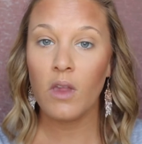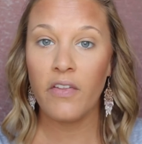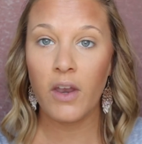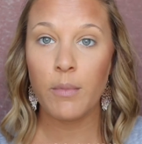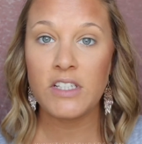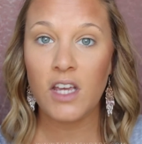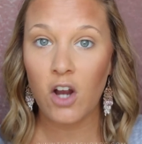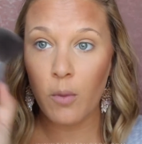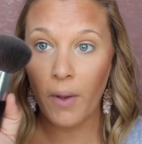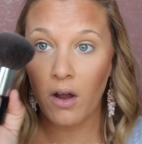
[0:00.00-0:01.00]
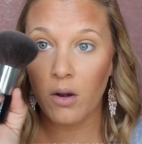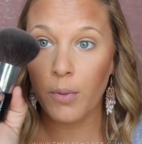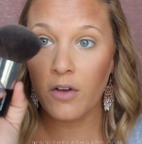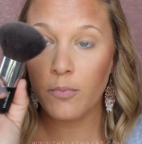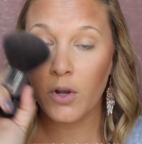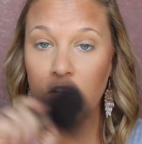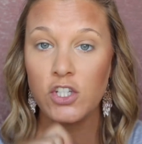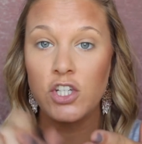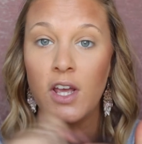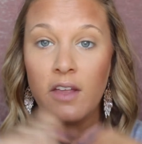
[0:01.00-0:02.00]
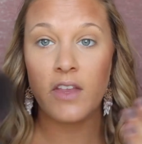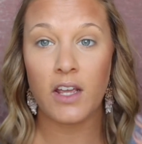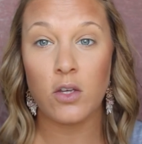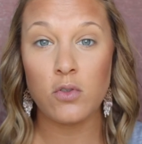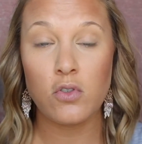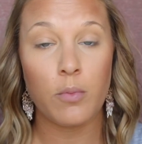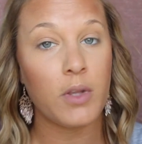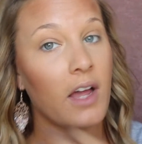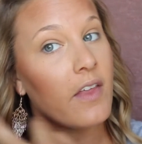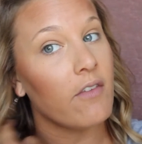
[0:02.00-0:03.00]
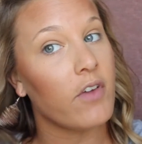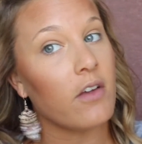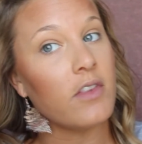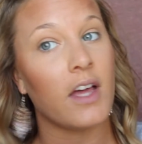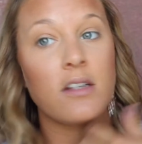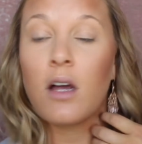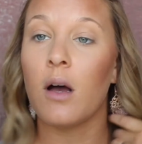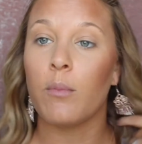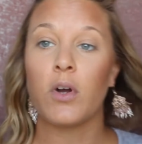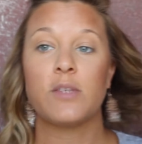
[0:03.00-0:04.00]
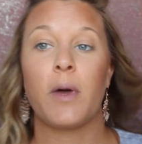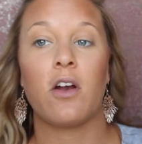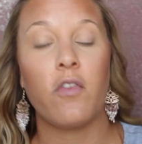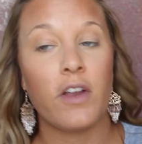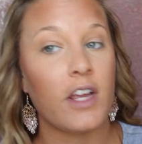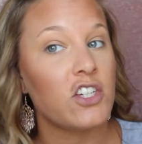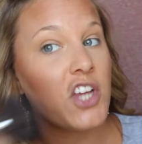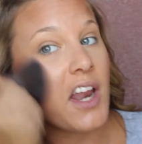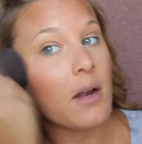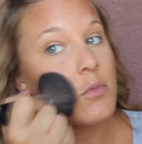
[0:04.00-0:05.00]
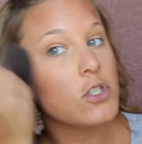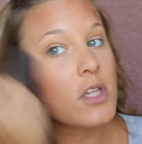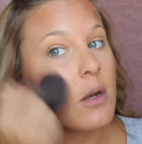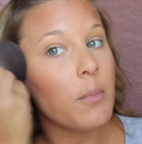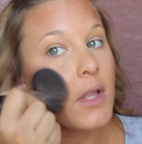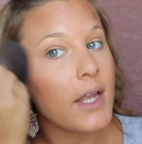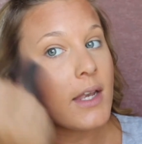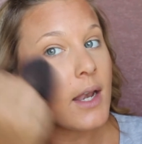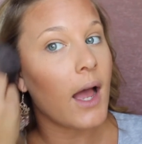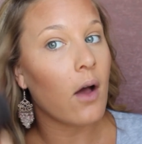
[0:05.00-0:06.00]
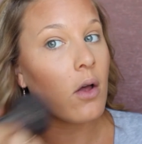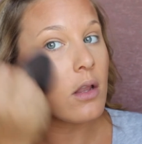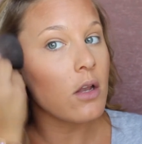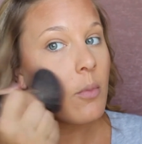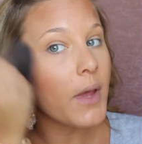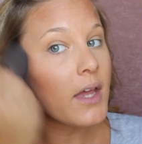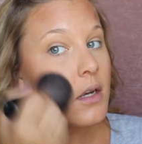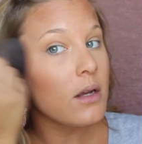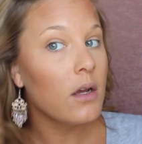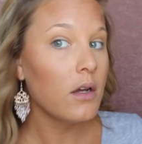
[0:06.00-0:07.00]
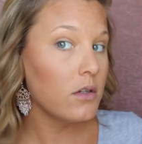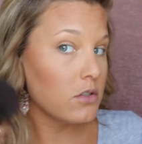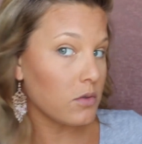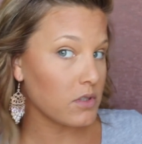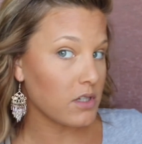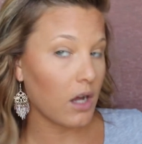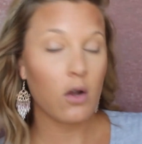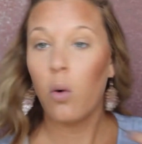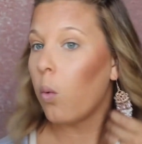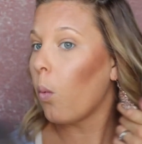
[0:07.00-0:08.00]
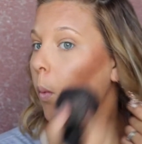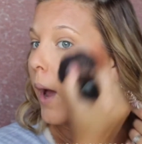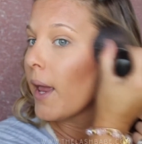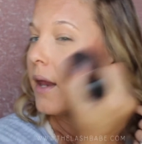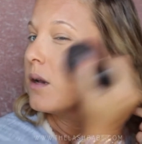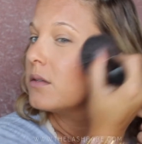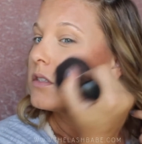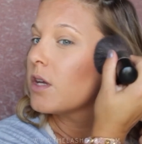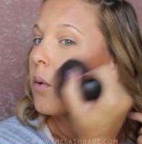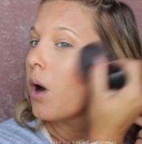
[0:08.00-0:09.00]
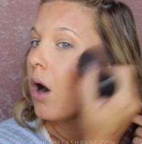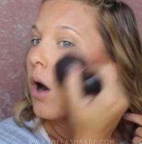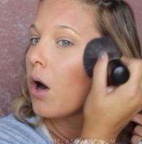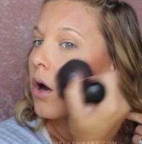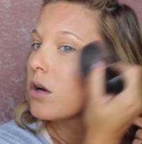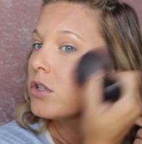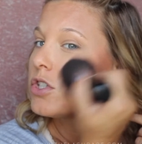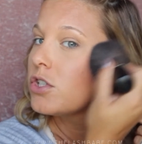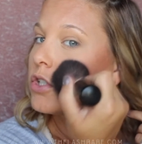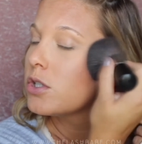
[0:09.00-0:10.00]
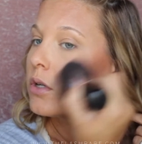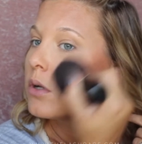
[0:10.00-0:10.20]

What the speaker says: And then I'm going to take our powder puff brush that I used to apply that pressed powder foundation, and I'm just going to blend it out a little bit so it's not quite so harsh.